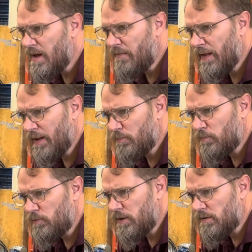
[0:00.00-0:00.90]
that it
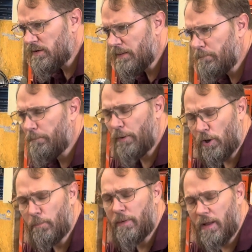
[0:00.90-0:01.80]
literally
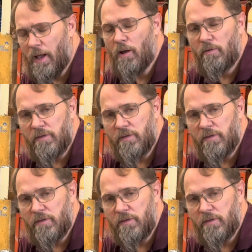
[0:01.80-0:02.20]
burnt me out,